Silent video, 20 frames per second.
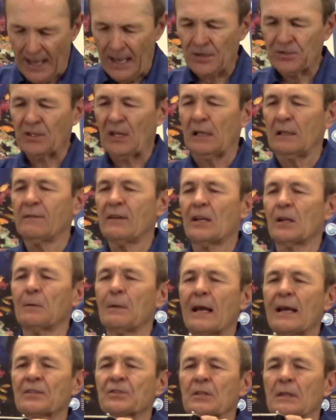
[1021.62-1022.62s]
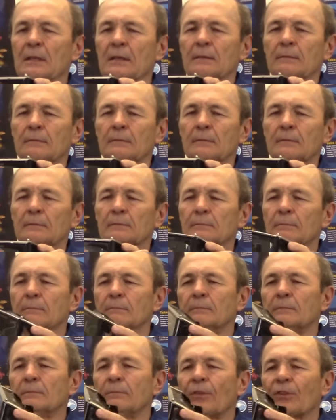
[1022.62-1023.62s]
mask, kind of interesting,
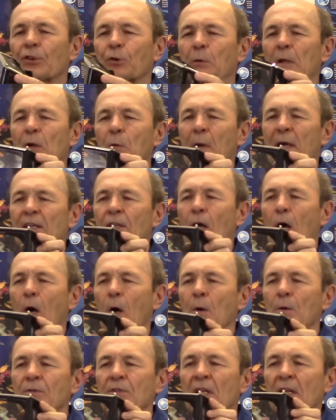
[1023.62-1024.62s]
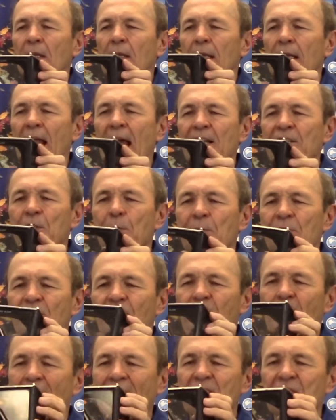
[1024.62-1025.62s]
three windows. It actually was
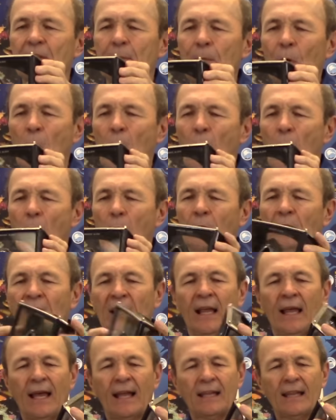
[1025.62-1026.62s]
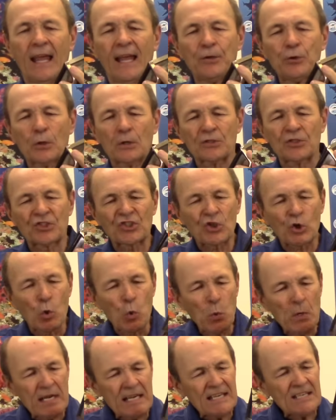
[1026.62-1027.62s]
flexible, and it had, you could
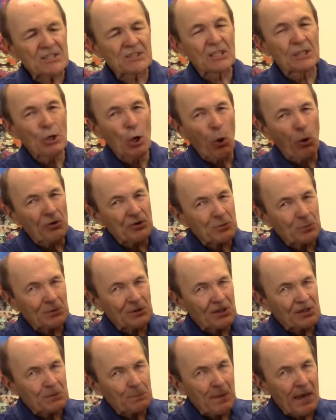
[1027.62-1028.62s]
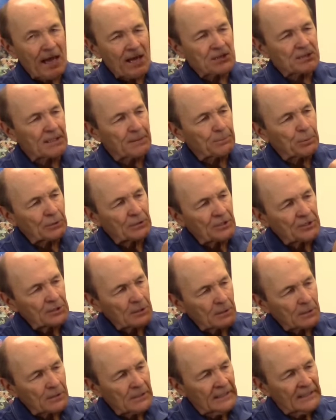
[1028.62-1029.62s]
squeeze the nose with this mask. They put this
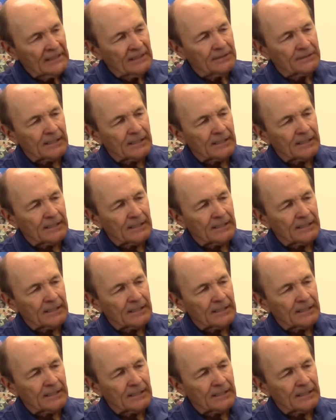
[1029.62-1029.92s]
little